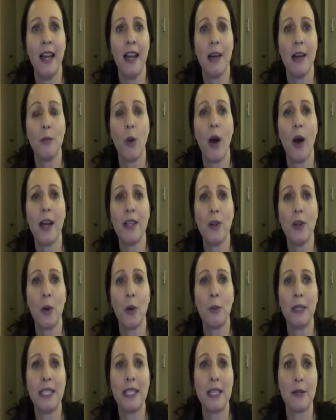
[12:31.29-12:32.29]
and what I
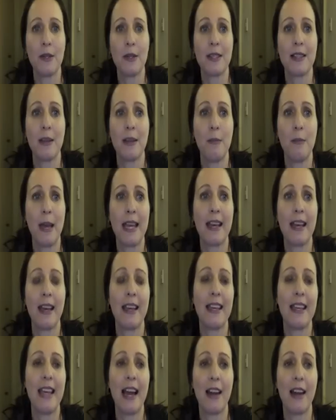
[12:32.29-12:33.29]
normally do is I make it
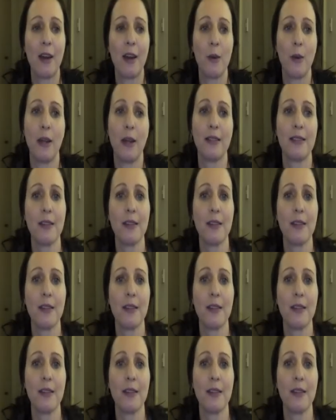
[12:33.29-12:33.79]
a yellow one.